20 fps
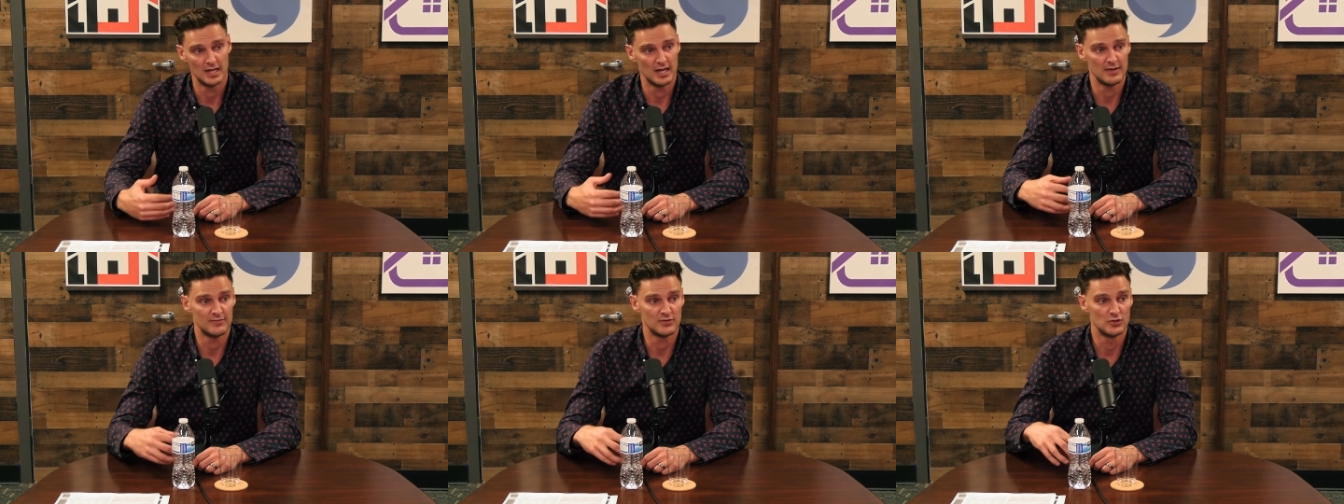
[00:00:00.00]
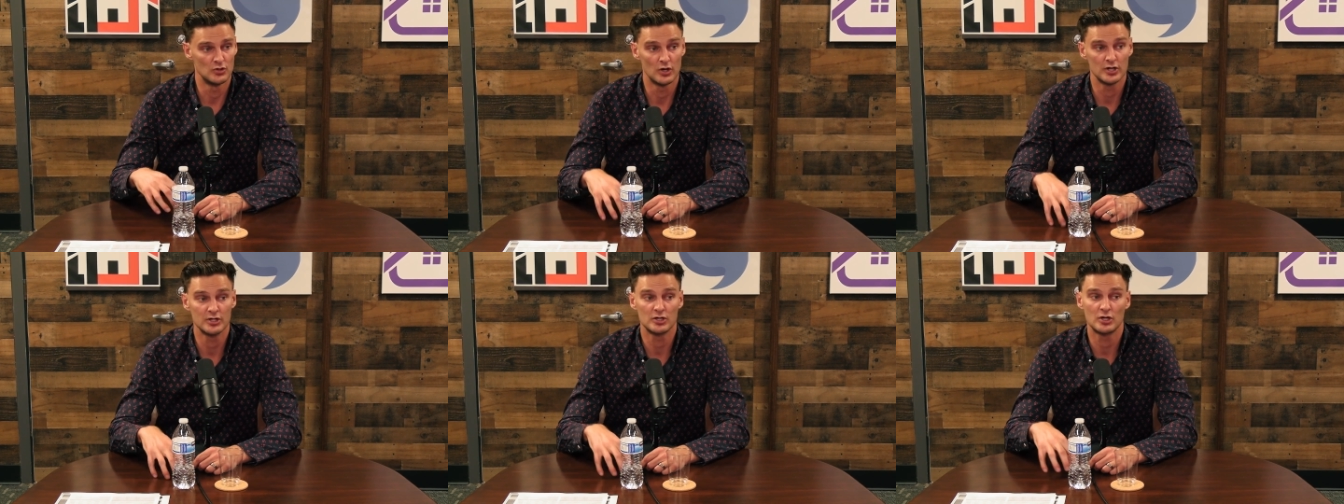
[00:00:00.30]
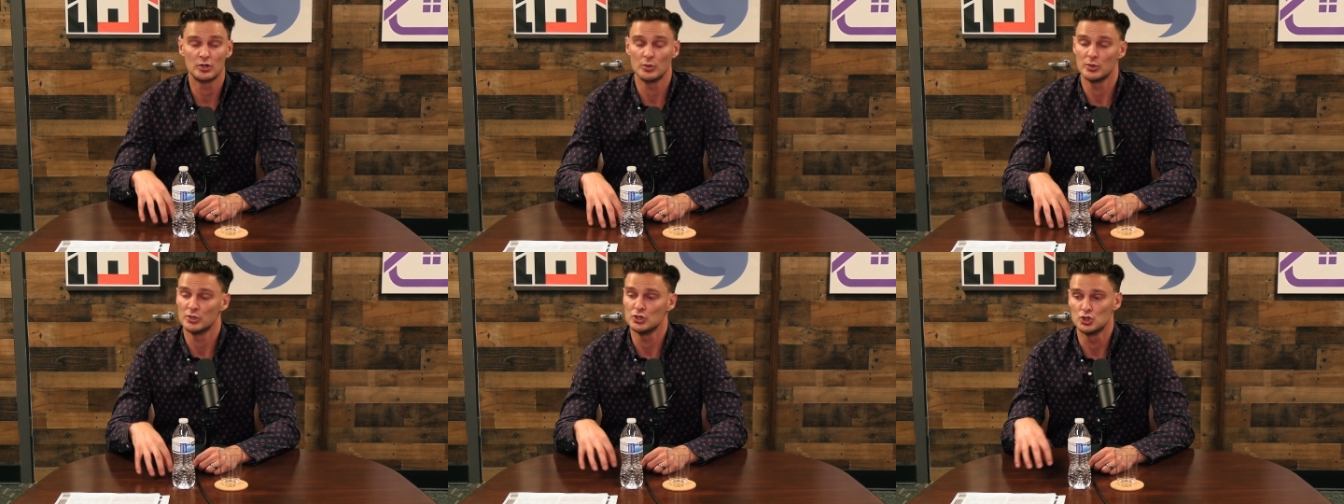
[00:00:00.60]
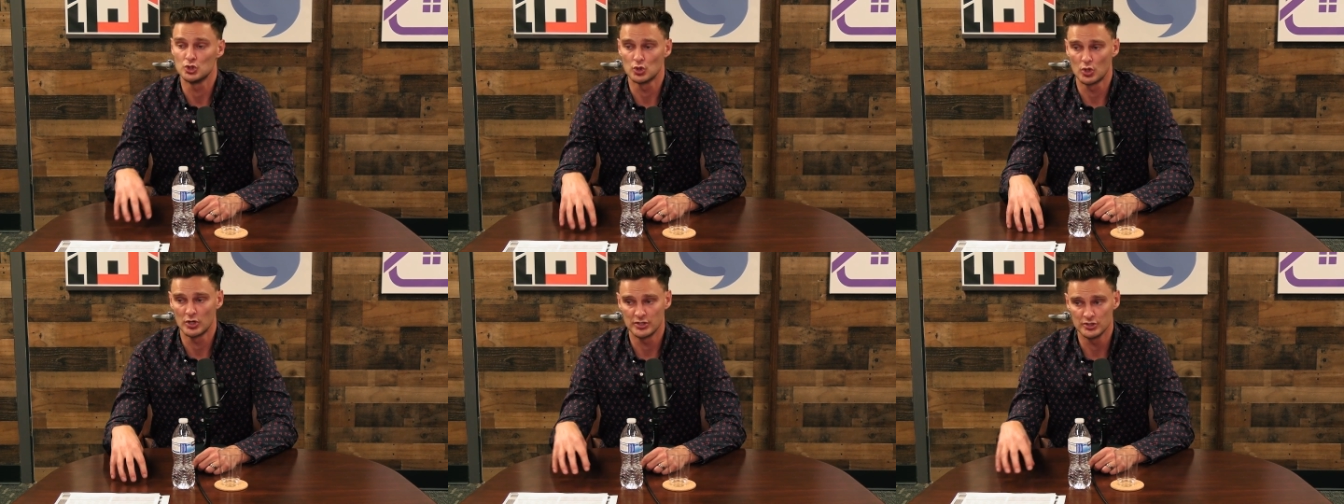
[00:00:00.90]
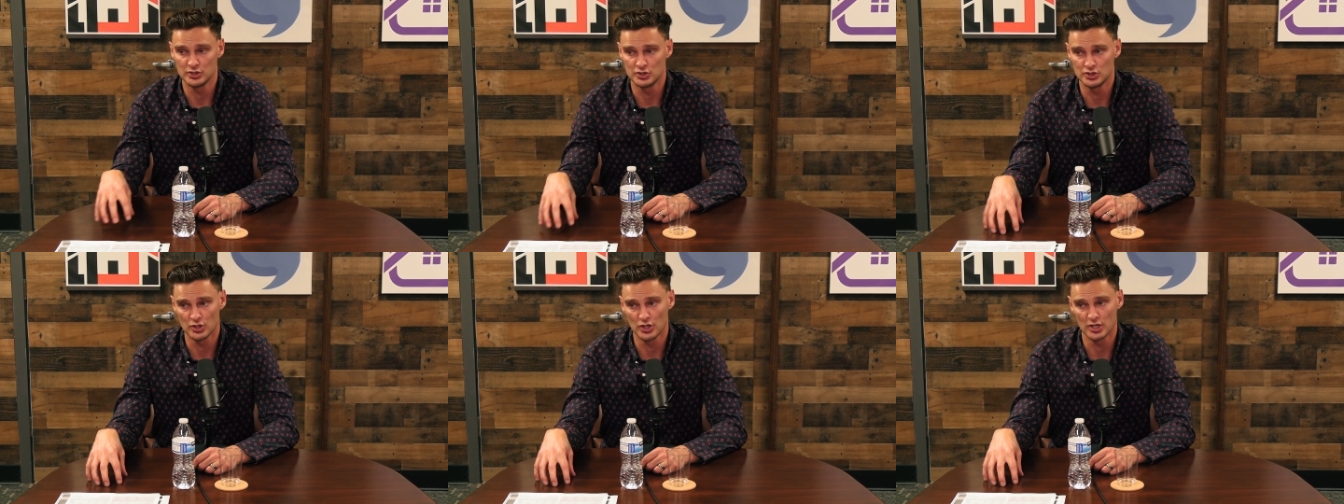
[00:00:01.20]
If you're not going to enjoy
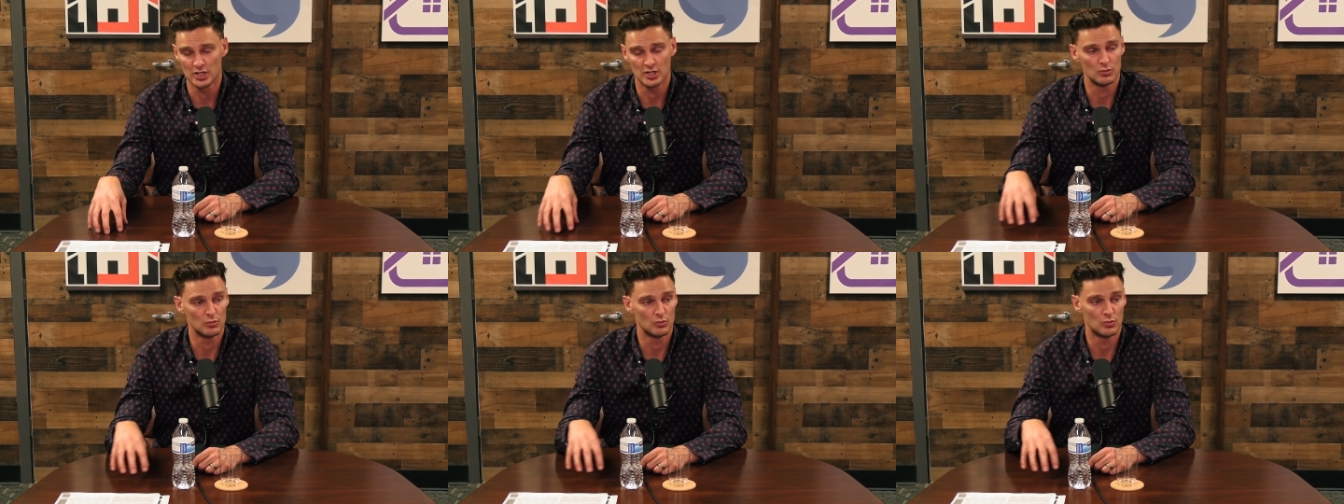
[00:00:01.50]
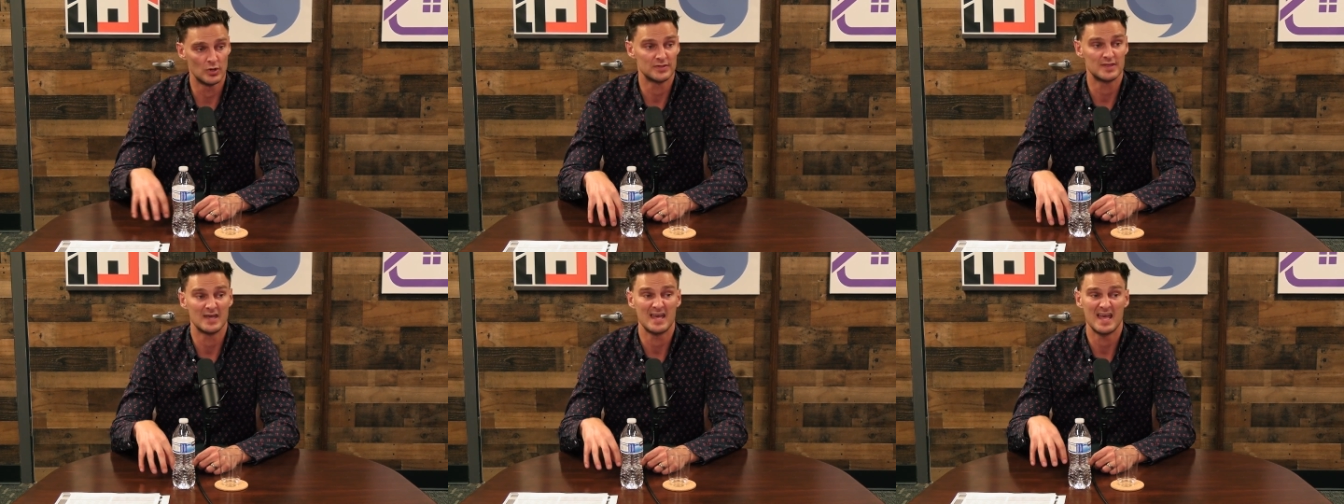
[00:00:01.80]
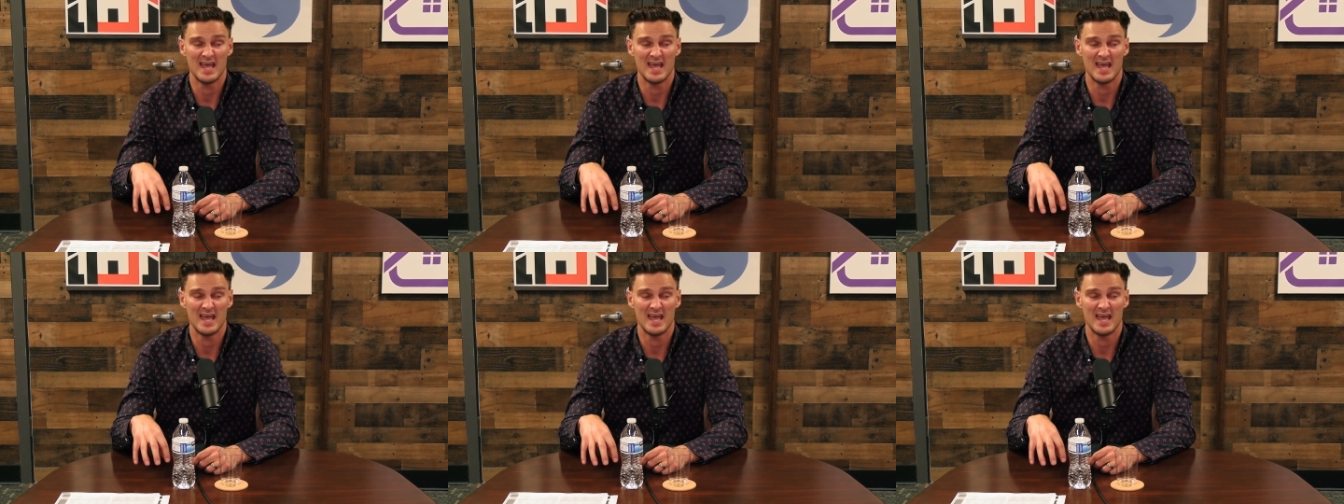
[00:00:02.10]
the journey, what